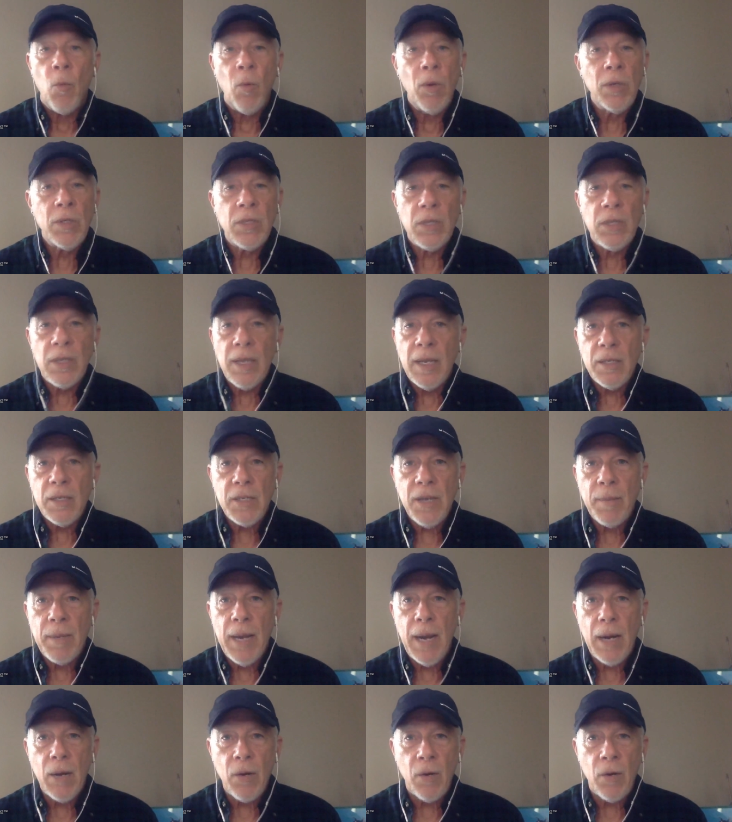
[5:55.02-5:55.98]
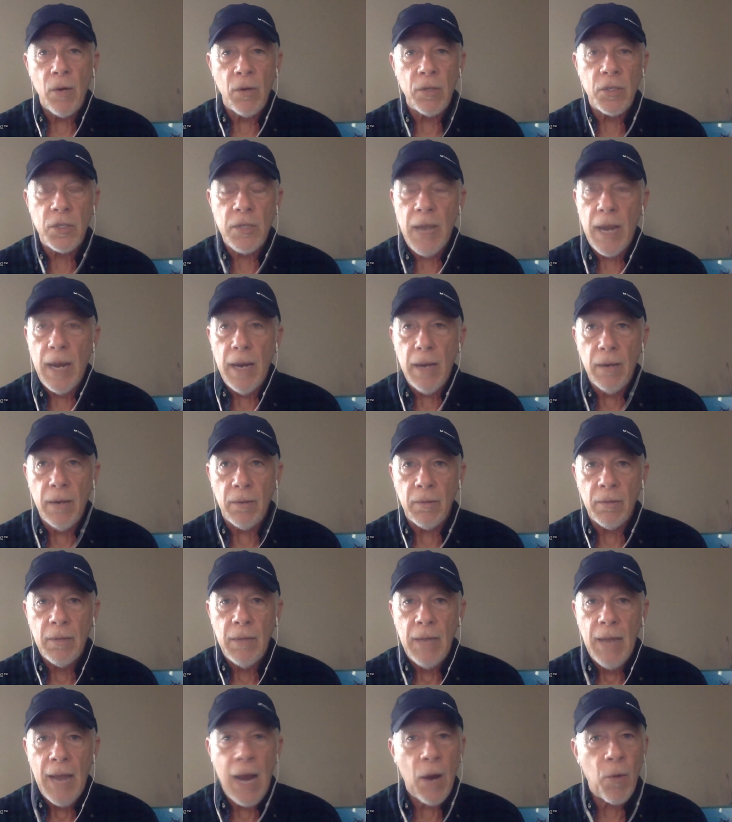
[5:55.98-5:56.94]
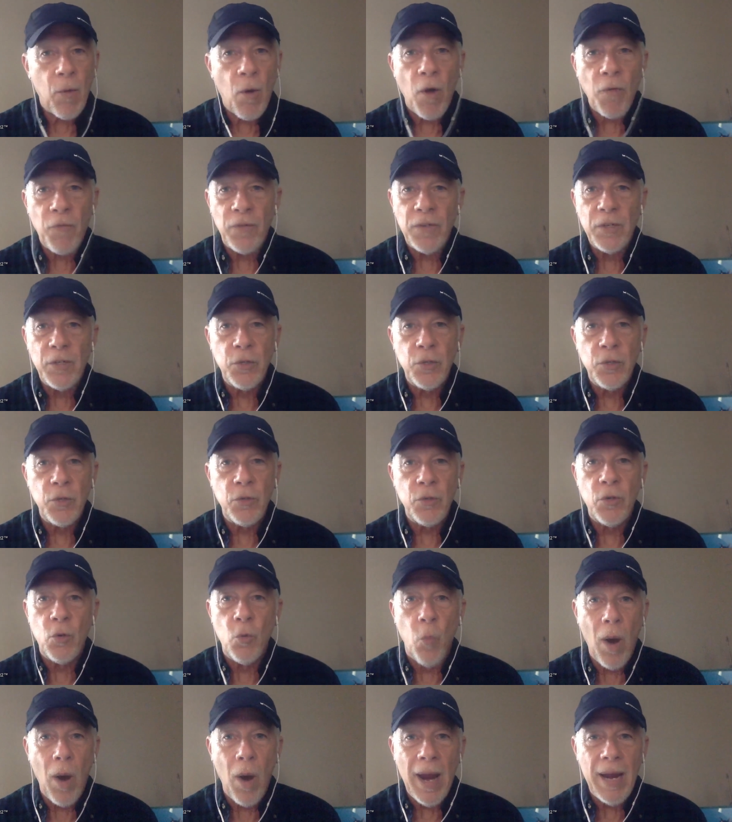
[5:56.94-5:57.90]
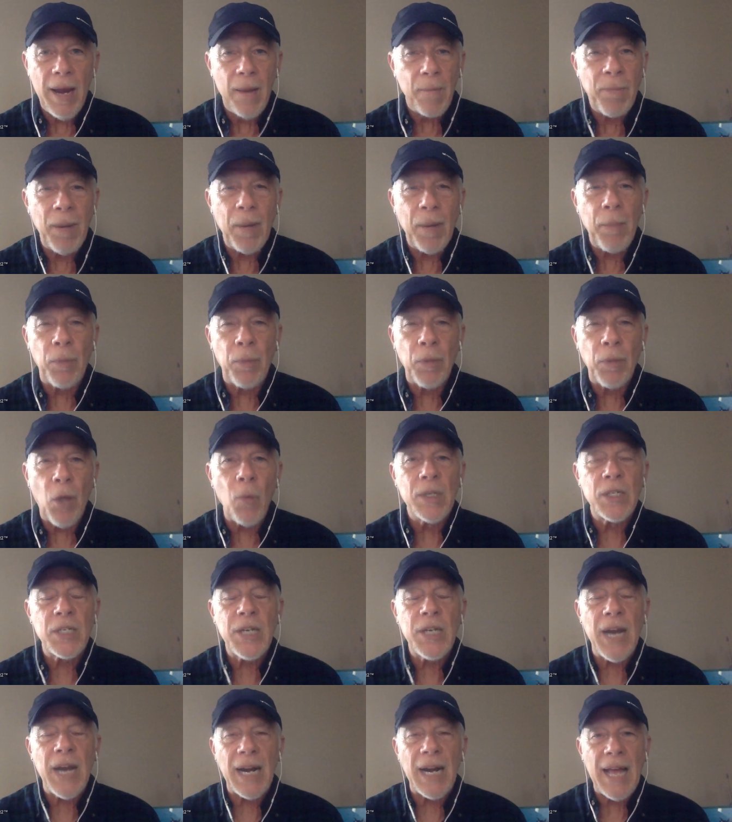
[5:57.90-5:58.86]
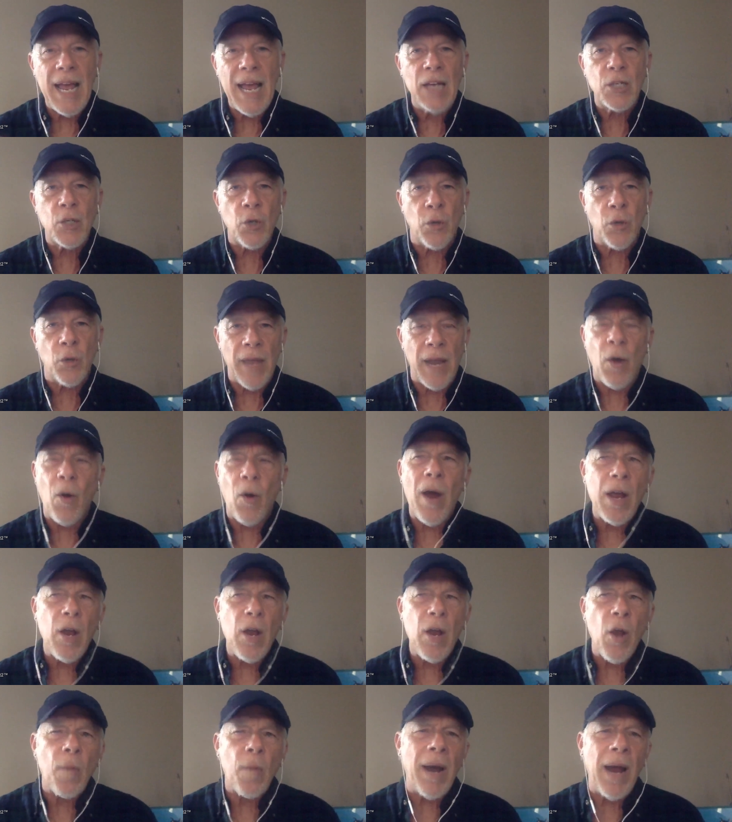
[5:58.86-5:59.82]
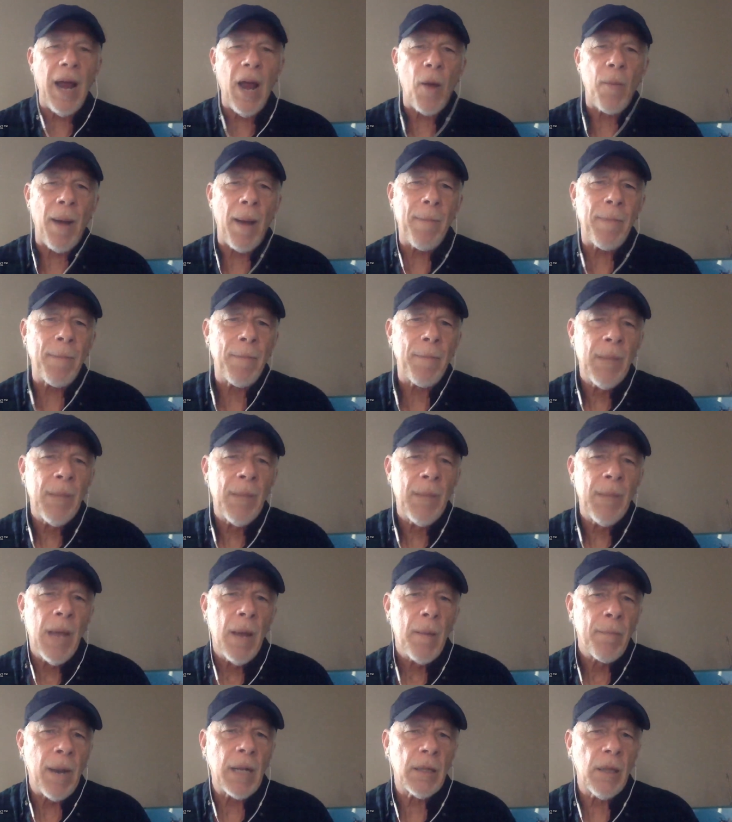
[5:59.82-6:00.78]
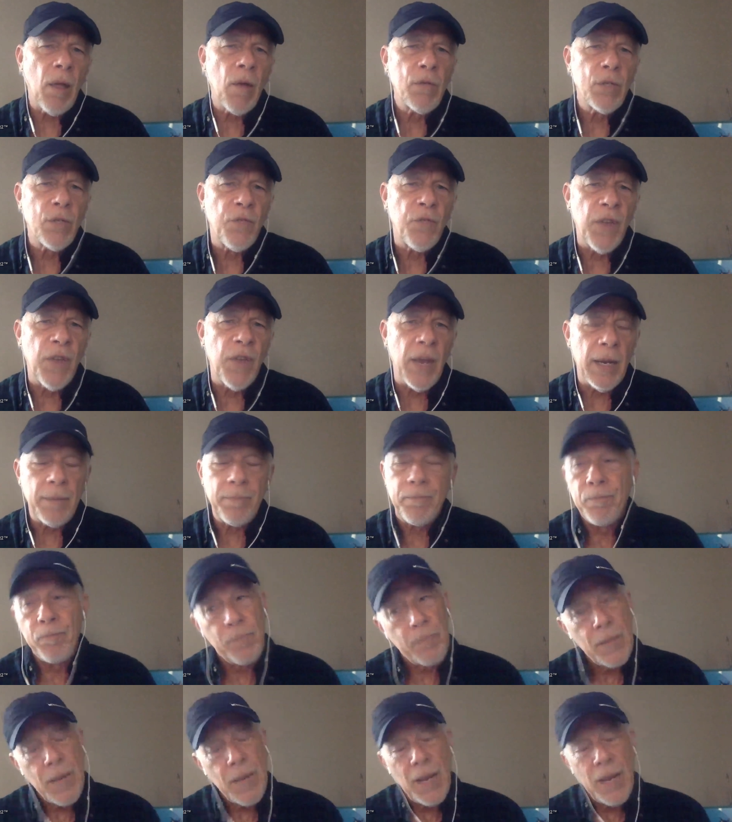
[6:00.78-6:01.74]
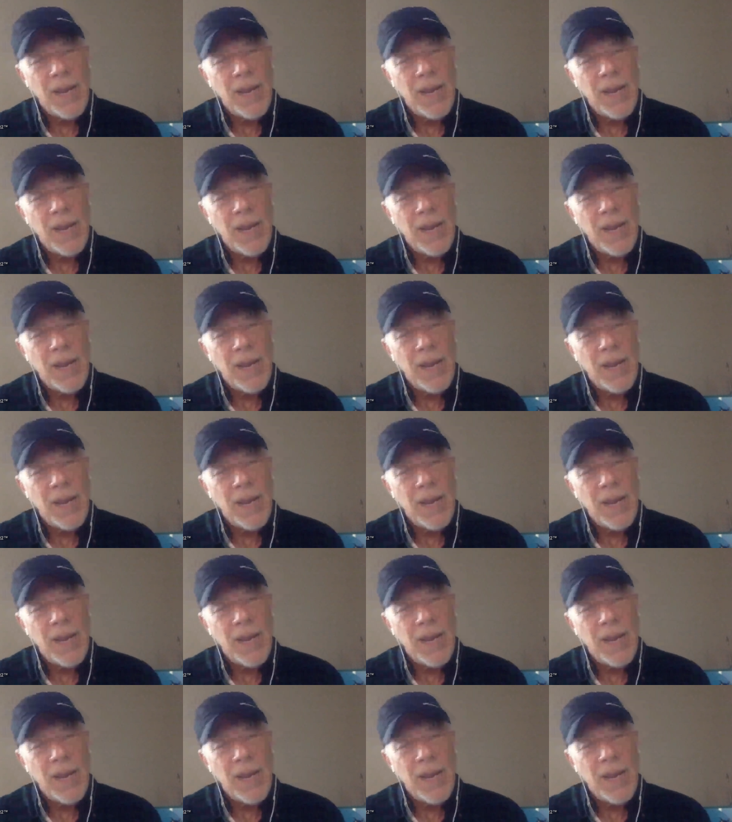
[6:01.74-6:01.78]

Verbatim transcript: When's the last time you got on a scale? How often yeah. do you weigh? And people always kind of hedge on that. Oh, I go by how my my clothes fit.